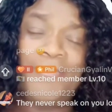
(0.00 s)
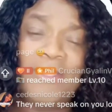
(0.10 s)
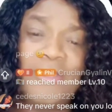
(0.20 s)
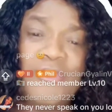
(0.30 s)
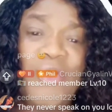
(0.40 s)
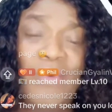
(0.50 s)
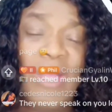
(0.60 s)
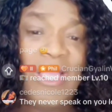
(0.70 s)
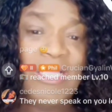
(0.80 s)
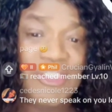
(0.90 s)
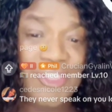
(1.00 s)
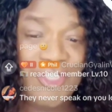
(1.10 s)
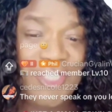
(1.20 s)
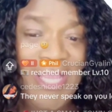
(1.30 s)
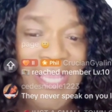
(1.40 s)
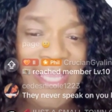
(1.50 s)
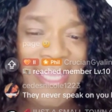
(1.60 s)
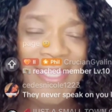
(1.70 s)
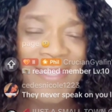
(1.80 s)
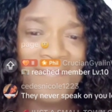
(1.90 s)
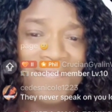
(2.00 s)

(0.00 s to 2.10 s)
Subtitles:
So she,